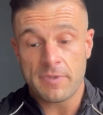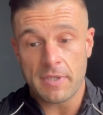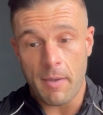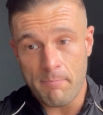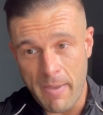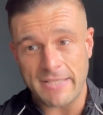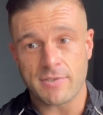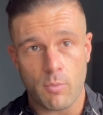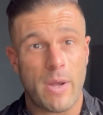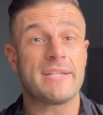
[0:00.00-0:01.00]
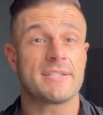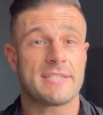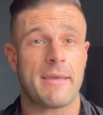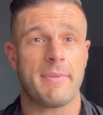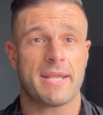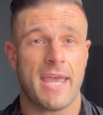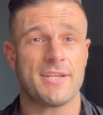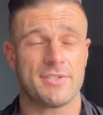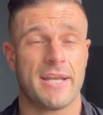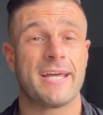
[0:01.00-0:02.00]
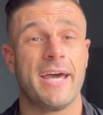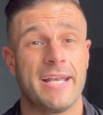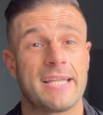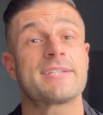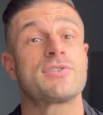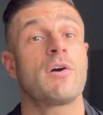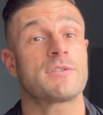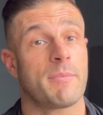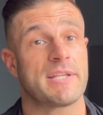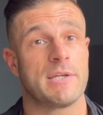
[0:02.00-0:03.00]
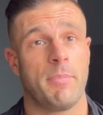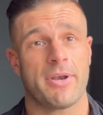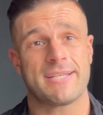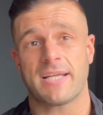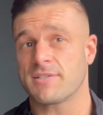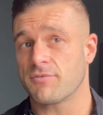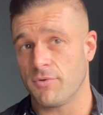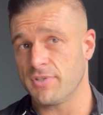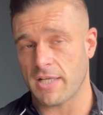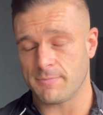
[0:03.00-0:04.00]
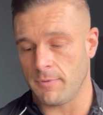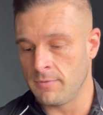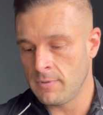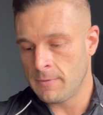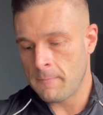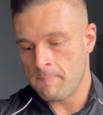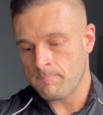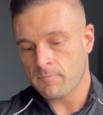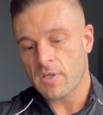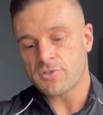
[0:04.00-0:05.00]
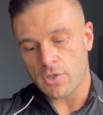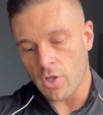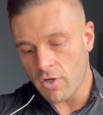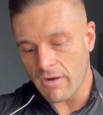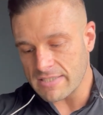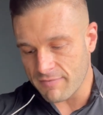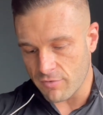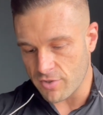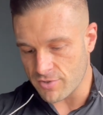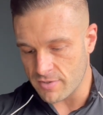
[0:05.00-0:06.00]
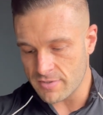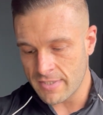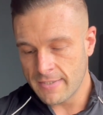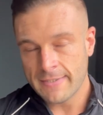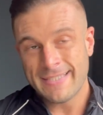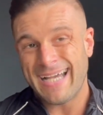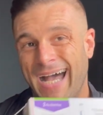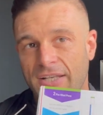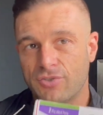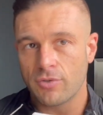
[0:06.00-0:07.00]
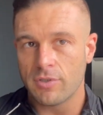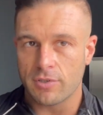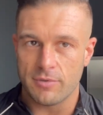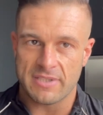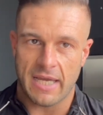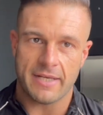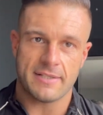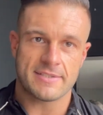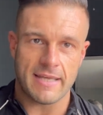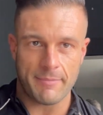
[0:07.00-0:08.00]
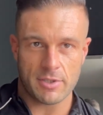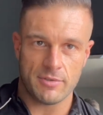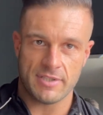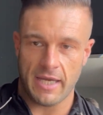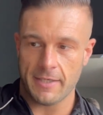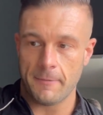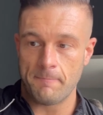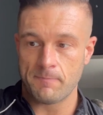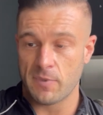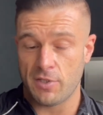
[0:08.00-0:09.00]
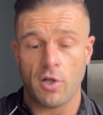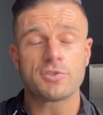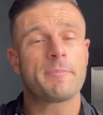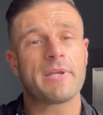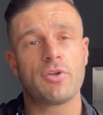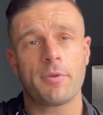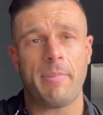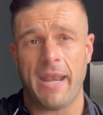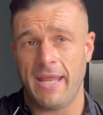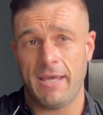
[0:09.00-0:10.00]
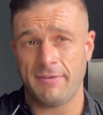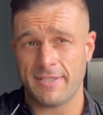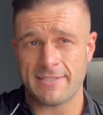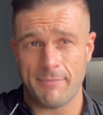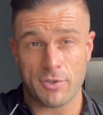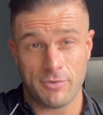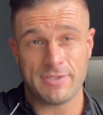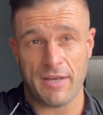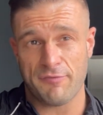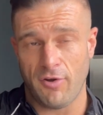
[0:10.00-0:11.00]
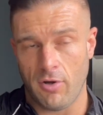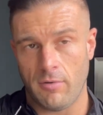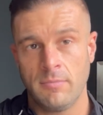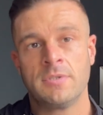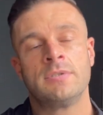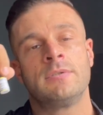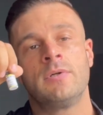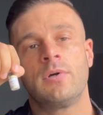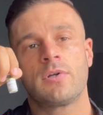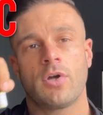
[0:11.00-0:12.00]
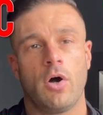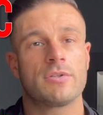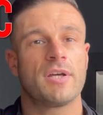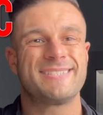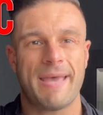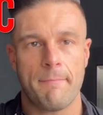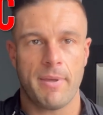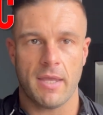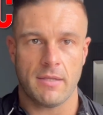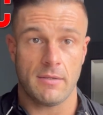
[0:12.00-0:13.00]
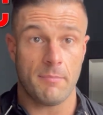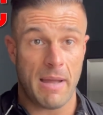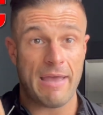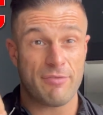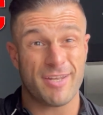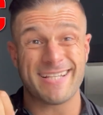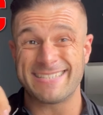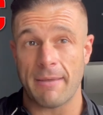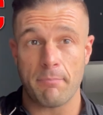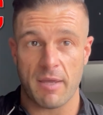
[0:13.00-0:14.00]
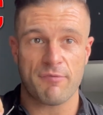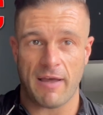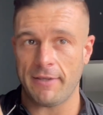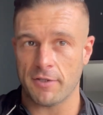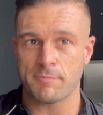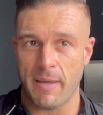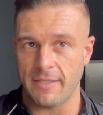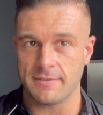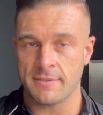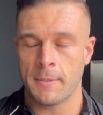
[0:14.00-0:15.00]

A better way to take medication and a less toxic way to your body is actually through injectable. So the longer acting versions are dulaglutide and semaglutide. There'd also be another pen here in the semaglutide form called ozempic. You might have heard ozempic fat loss pens.